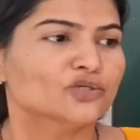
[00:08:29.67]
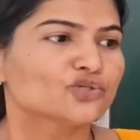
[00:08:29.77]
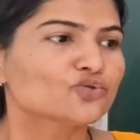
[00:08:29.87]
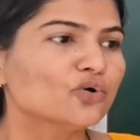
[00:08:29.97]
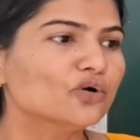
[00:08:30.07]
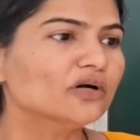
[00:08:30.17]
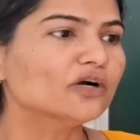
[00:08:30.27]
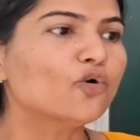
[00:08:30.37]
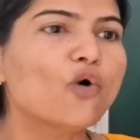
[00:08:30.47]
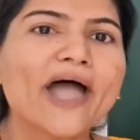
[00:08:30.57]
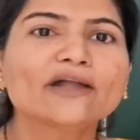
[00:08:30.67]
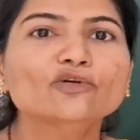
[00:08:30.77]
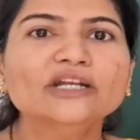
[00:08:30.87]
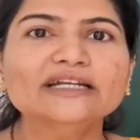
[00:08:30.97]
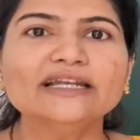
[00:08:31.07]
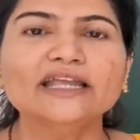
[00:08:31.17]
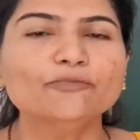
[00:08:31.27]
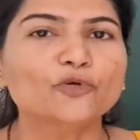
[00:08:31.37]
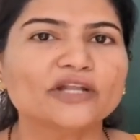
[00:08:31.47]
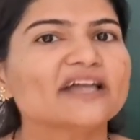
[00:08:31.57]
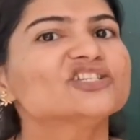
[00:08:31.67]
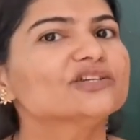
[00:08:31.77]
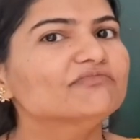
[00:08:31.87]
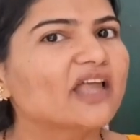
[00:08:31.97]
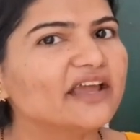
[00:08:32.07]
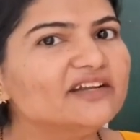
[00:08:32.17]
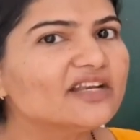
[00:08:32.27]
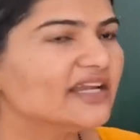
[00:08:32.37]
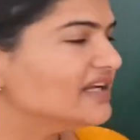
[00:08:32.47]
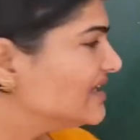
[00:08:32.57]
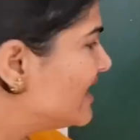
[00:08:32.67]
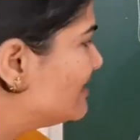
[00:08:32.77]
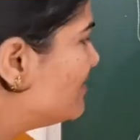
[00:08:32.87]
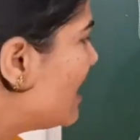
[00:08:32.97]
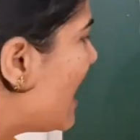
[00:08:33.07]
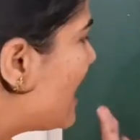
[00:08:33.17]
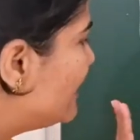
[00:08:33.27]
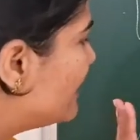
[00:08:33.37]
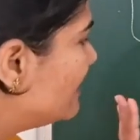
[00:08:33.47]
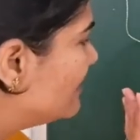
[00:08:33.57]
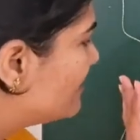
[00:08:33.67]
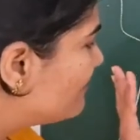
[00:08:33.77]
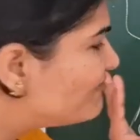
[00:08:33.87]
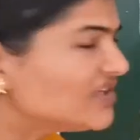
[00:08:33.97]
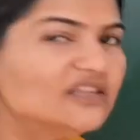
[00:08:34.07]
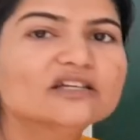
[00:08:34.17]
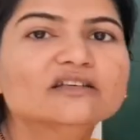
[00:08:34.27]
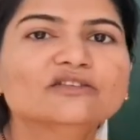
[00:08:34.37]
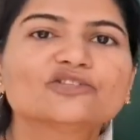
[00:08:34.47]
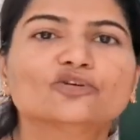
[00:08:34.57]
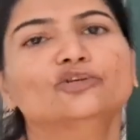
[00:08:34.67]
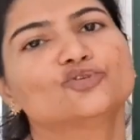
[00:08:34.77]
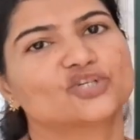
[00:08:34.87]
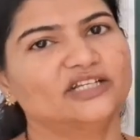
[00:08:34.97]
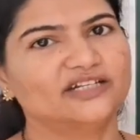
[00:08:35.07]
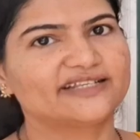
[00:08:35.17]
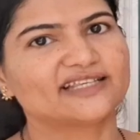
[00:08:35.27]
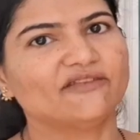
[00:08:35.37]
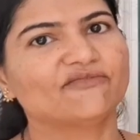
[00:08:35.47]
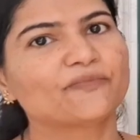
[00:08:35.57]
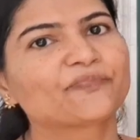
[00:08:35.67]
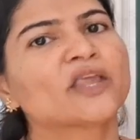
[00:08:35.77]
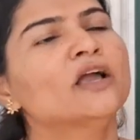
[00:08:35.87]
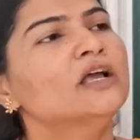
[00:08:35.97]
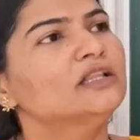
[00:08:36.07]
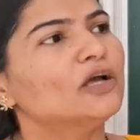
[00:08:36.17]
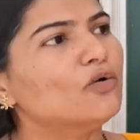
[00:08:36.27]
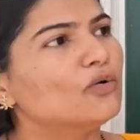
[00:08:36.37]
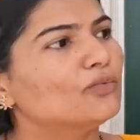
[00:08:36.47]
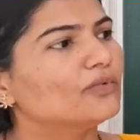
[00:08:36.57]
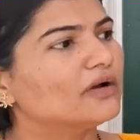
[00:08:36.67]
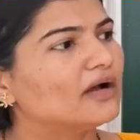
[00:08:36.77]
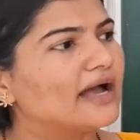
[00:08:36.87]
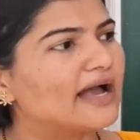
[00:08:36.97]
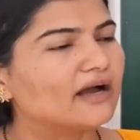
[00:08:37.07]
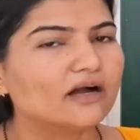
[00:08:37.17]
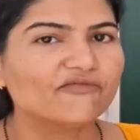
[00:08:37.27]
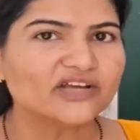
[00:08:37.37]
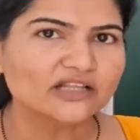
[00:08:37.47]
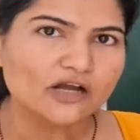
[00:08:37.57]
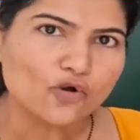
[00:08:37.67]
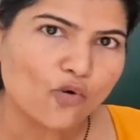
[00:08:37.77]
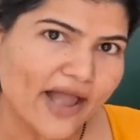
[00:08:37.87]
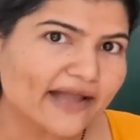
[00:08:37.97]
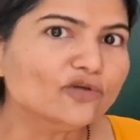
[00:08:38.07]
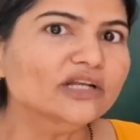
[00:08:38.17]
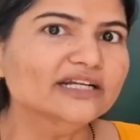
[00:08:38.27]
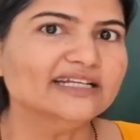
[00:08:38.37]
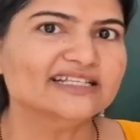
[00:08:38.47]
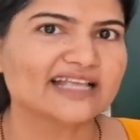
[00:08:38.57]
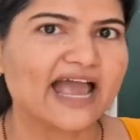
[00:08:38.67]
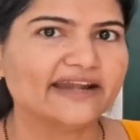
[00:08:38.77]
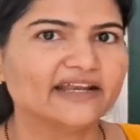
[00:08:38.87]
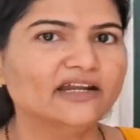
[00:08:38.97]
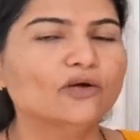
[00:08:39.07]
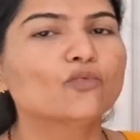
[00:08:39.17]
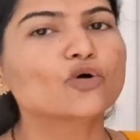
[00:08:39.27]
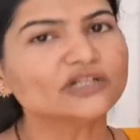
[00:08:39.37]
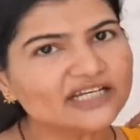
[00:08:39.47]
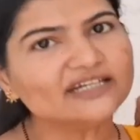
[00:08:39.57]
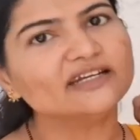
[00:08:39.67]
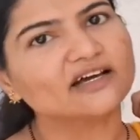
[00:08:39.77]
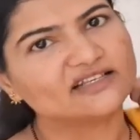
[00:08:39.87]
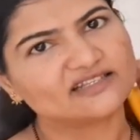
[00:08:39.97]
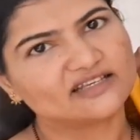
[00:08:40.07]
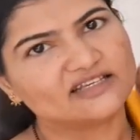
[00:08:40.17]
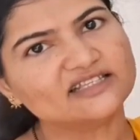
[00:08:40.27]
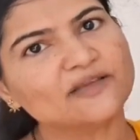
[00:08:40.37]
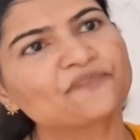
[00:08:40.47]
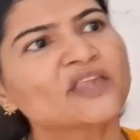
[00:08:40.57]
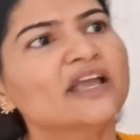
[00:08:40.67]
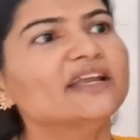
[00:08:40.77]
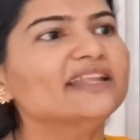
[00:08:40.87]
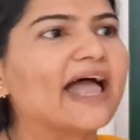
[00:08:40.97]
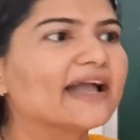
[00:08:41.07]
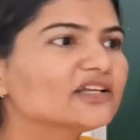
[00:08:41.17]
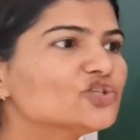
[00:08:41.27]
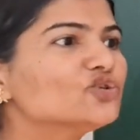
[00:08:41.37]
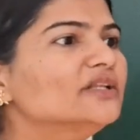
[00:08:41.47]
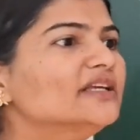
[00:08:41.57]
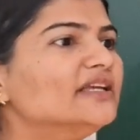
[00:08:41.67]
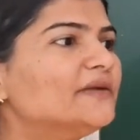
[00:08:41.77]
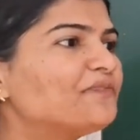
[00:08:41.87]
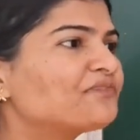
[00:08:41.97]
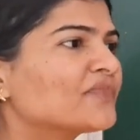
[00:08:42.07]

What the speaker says: So a coagulant like potassium nitrate can be added with the solution itself. Now when a coagulant is added, what it does is it actually